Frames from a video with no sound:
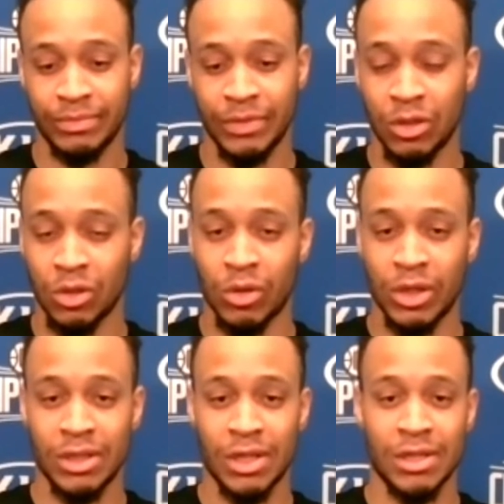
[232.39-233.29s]
We're going
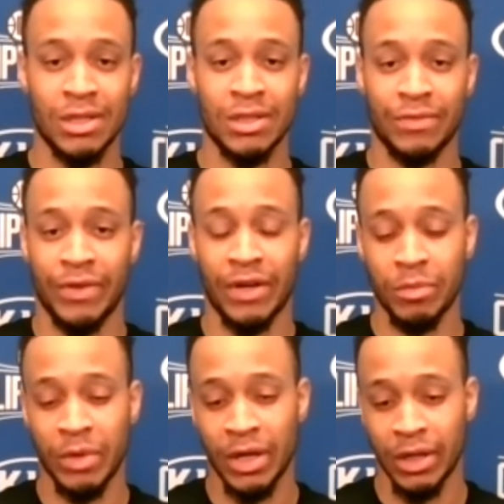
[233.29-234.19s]
into the season for
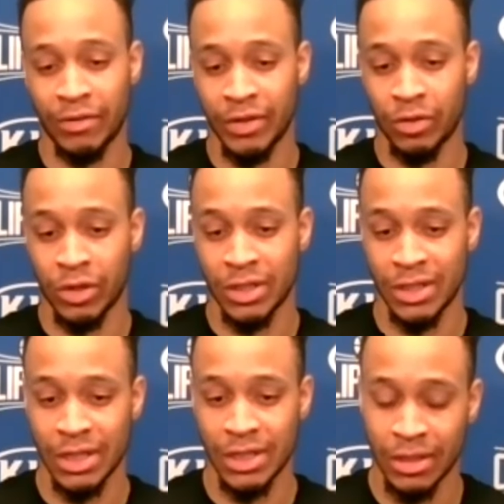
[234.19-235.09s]
everybody, every
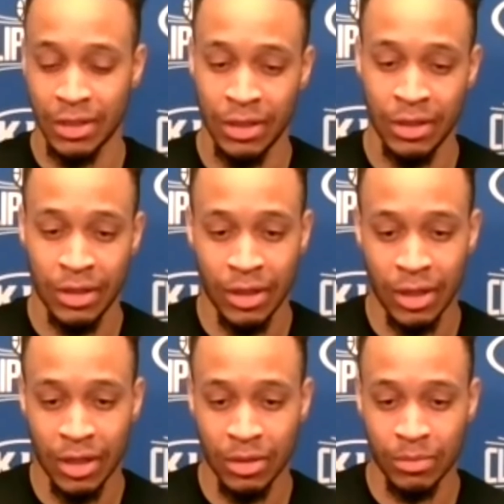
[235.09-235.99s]
organization.
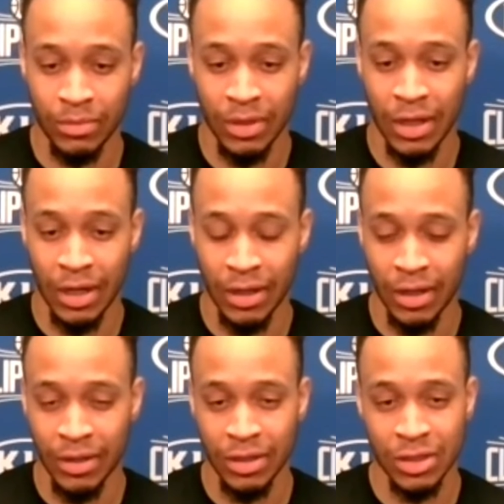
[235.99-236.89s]
And I
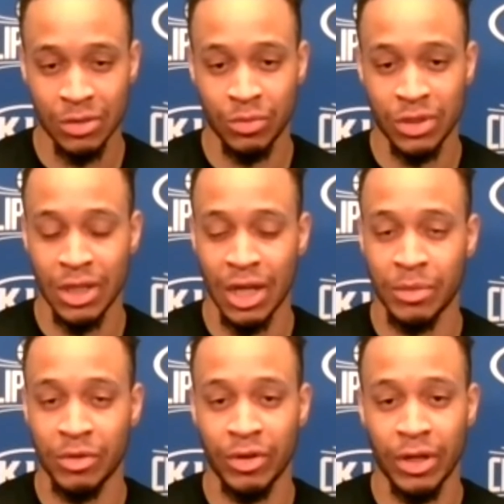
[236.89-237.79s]
think we just got to
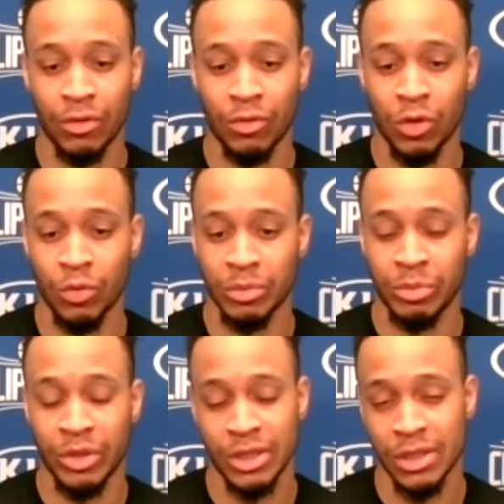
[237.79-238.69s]
be ready to roll with the
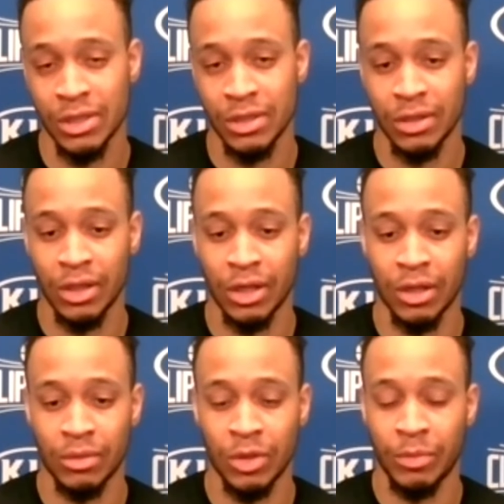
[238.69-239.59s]
punches,
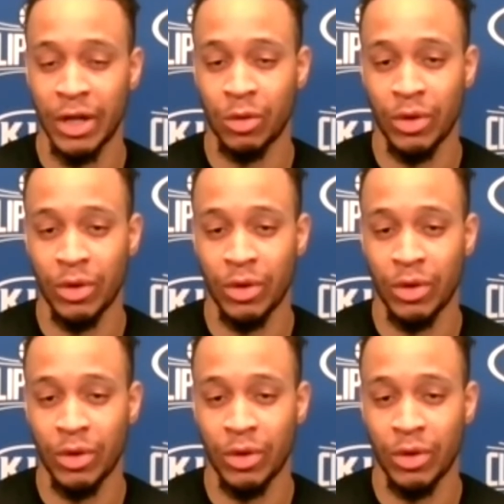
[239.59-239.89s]
no matter what